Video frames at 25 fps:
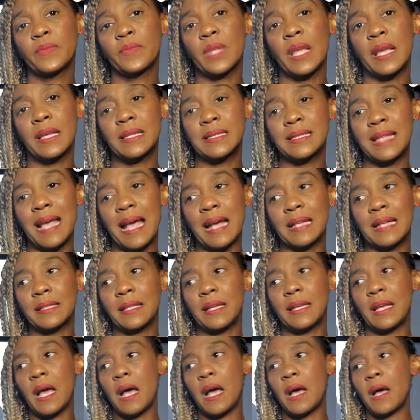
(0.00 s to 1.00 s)

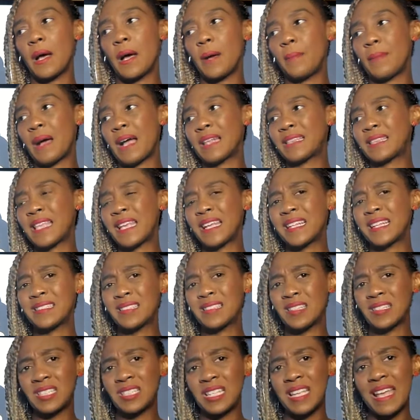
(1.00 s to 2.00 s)
Exactly. I think it's
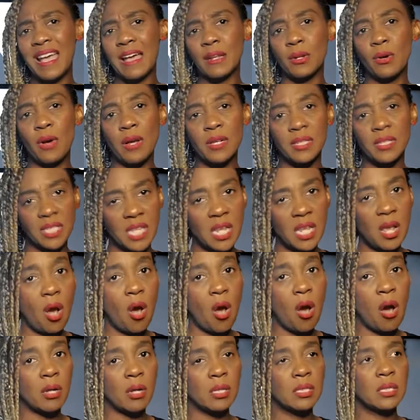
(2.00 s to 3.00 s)
the Seattle
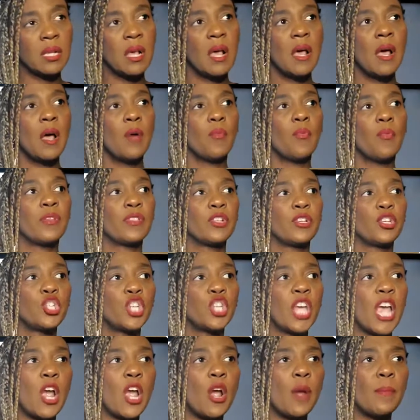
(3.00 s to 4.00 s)
Seahawks, where the
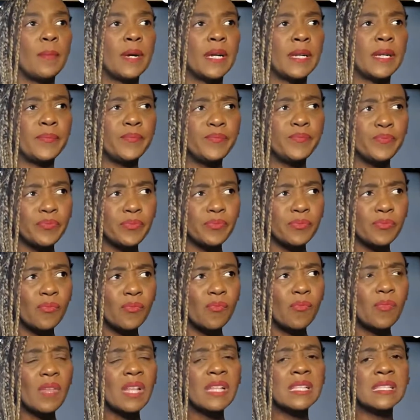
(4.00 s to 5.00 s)
chairman
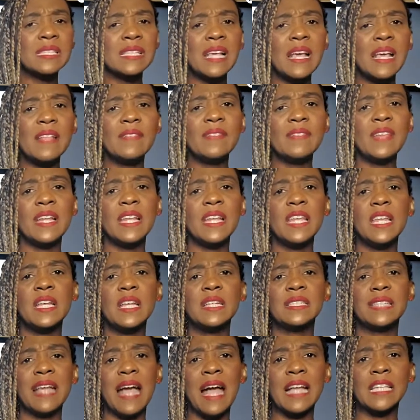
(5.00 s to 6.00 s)
said that he
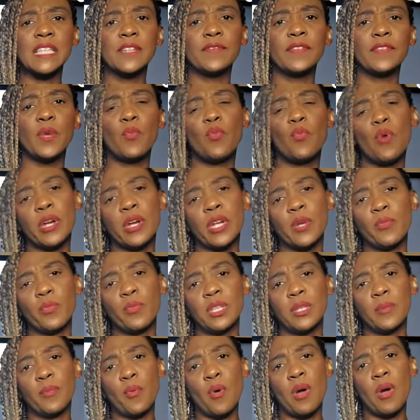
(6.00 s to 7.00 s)
is actively working
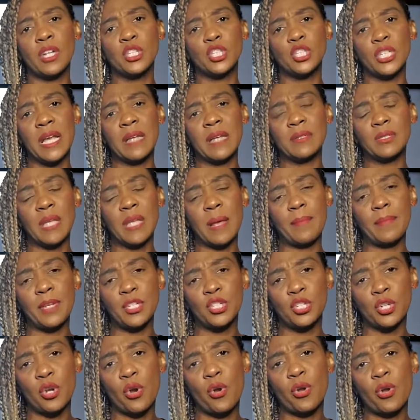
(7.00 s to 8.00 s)
with LeBron James. I
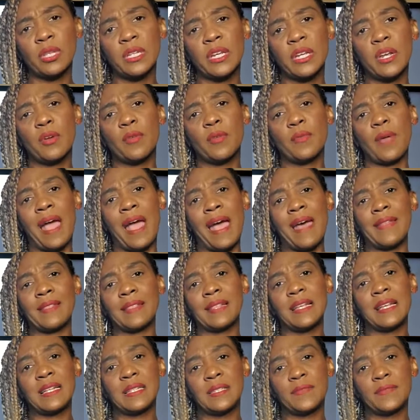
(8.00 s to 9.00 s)
mentioned earlier,
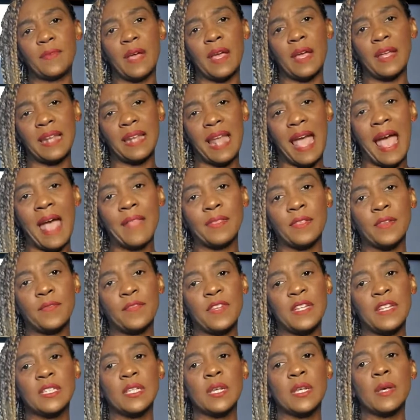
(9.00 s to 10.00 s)
athletes and
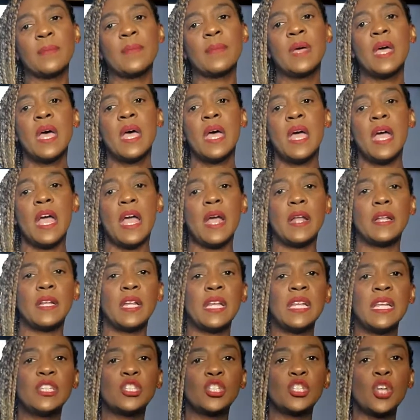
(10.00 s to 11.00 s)
activism, and
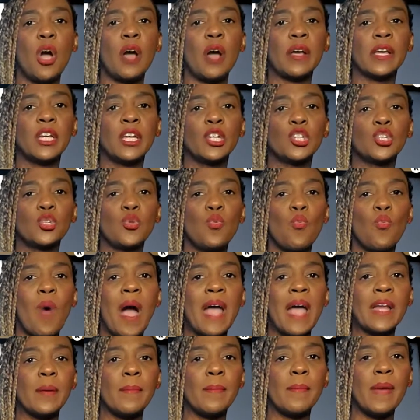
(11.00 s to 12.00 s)
he's talking to
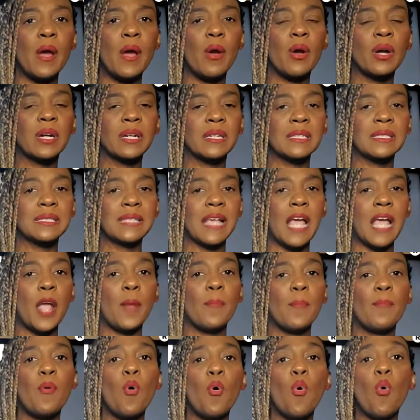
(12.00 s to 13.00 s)
white America,
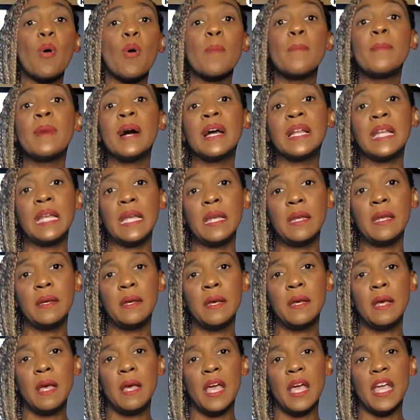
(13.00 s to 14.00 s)
saying pour money
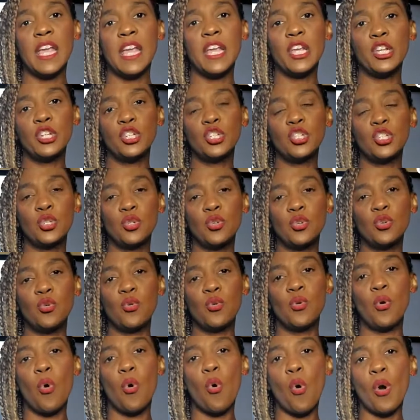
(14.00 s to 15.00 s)

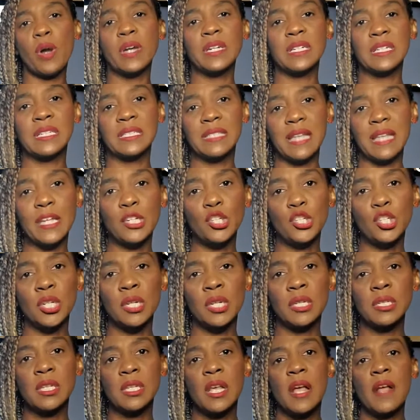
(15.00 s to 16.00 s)
into
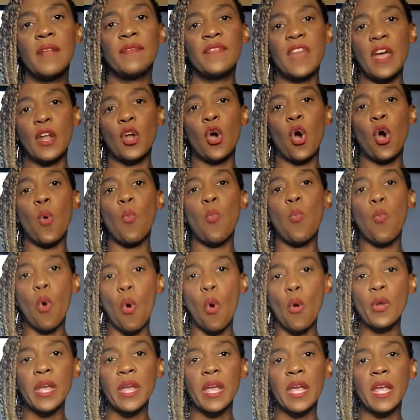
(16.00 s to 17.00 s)
organizations that are
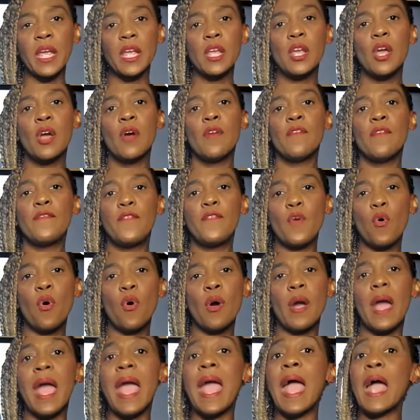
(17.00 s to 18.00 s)
working
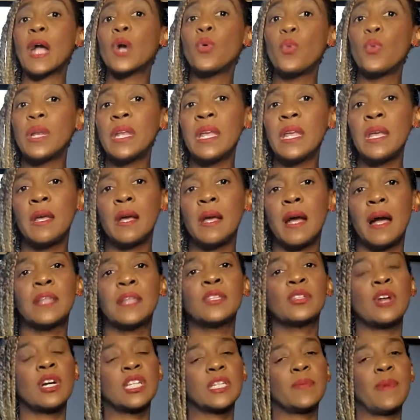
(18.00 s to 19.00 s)
for equity. I
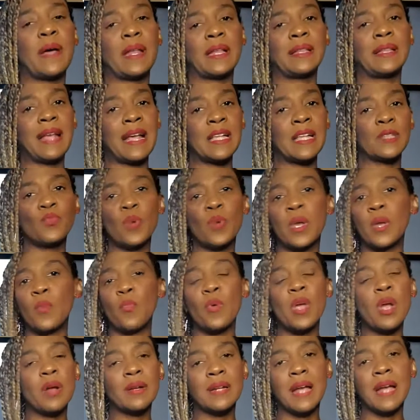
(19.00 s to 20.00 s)
talked about it last week.
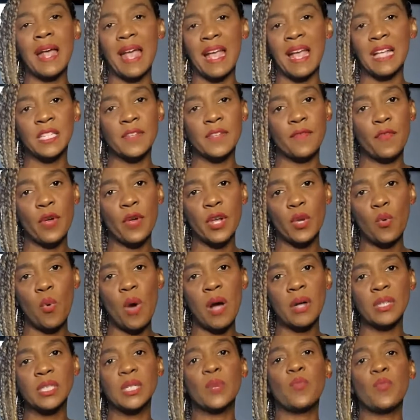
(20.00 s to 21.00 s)
We are not asking for
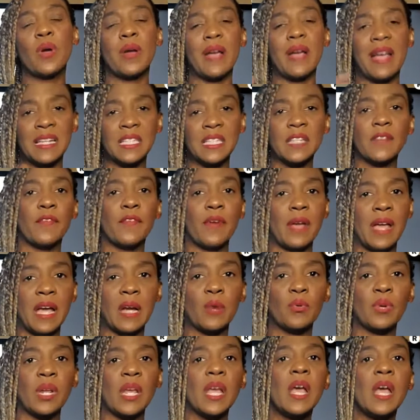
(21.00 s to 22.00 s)
equality. We're asking for
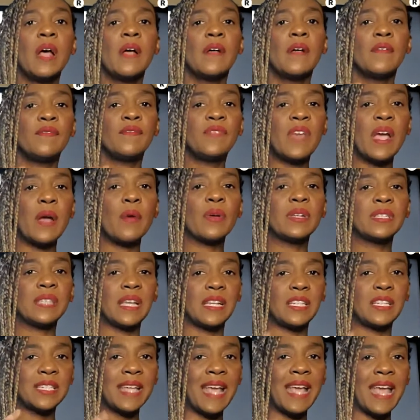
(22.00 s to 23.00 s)
equity. There is
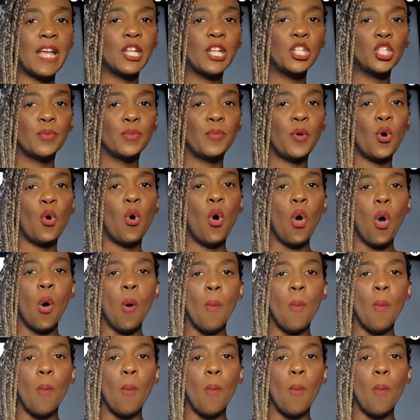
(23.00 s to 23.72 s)
a tangible,